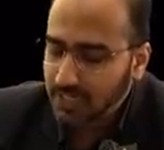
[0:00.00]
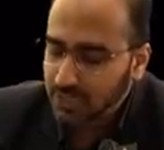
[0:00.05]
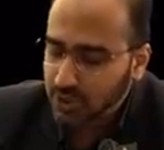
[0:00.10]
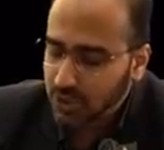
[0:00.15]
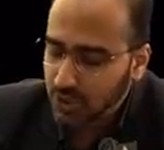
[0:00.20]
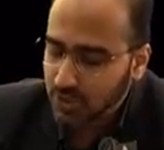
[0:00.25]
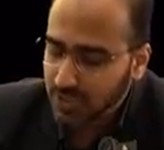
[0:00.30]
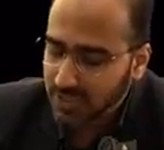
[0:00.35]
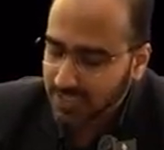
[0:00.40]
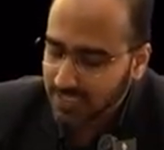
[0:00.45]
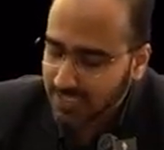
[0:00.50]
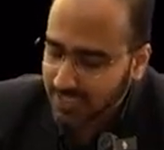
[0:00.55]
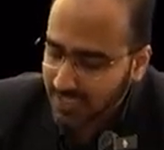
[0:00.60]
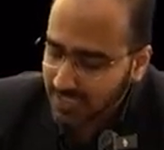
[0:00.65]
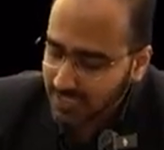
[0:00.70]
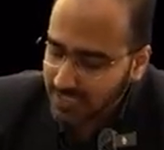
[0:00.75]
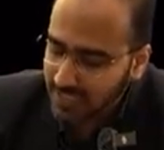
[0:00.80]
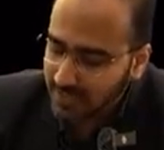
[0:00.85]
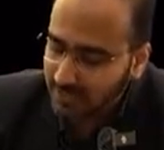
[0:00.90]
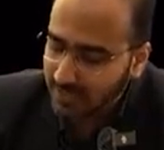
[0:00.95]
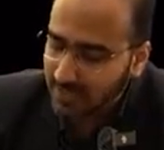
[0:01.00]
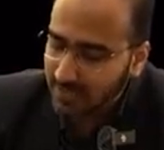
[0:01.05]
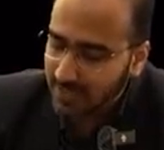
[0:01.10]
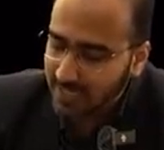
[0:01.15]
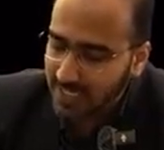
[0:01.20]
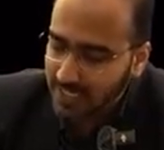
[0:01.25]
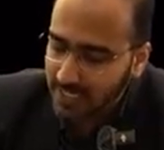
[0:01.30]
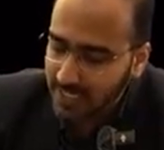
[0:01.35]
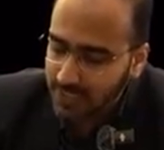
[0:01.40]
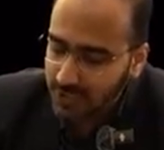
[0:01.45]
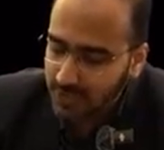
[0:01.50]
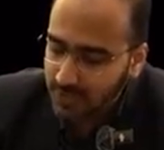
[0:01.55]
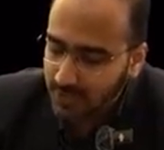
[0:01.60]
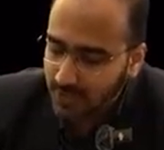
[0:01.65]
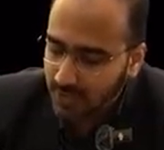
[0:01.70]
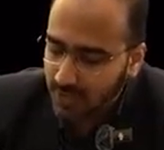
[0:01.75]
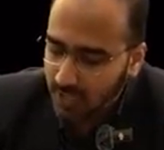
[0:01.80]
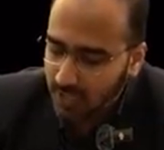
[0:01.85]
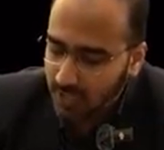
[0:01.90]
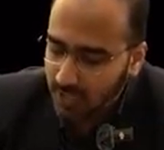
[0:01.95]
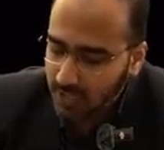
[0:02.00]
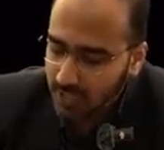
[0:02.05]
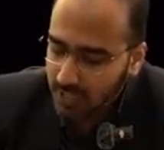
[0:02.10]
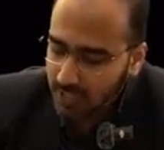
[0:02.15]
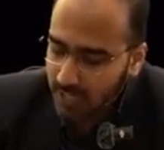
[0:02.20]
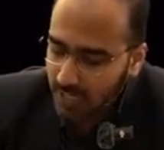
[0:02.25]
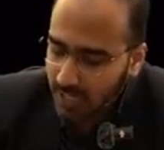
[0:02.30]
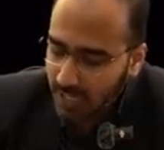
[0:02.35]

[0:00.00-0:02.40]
So, the surgeon will be telling you what?